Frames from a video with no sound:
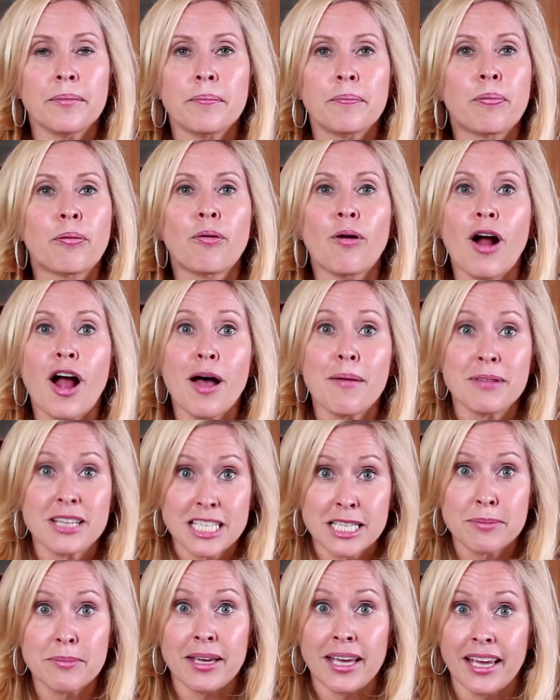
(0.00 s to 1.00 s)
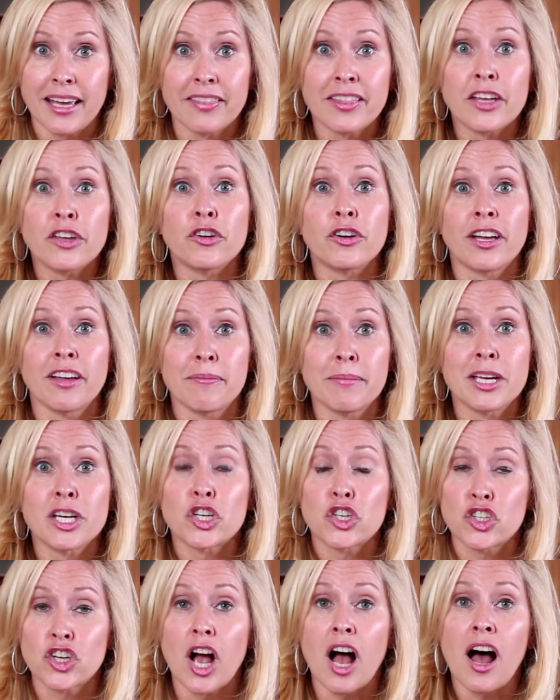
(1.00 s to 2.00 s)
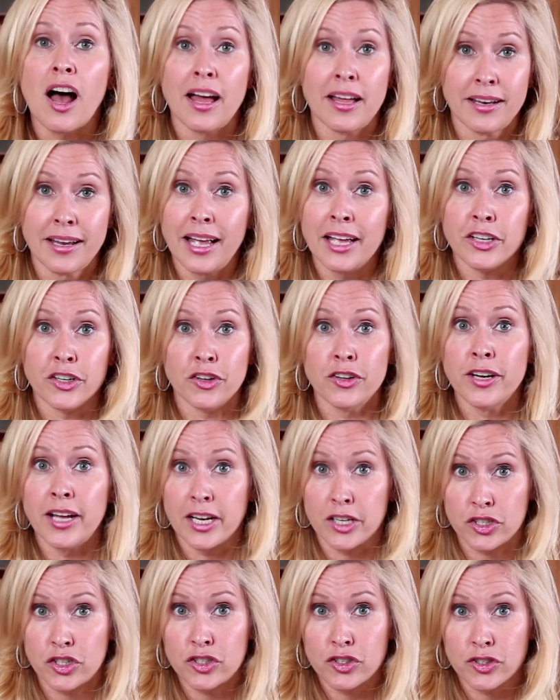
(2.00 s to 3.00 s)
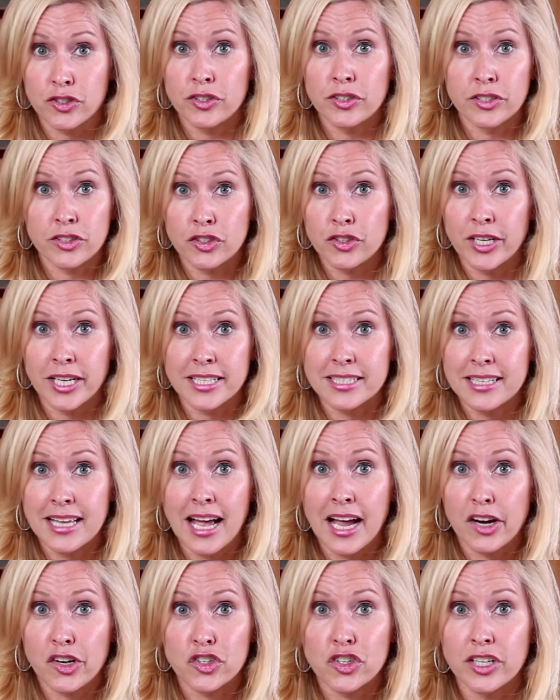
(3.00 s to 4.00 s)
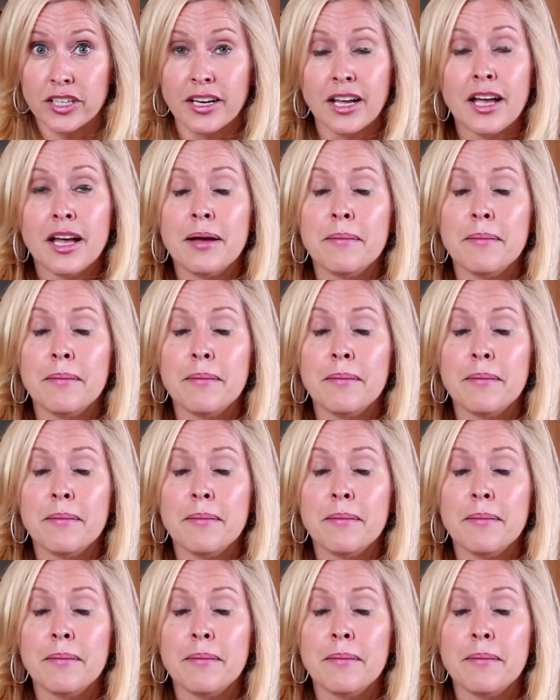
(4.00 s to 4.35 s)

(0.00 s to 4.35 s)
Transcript: promise me that you'll give me a shot at your next transaction?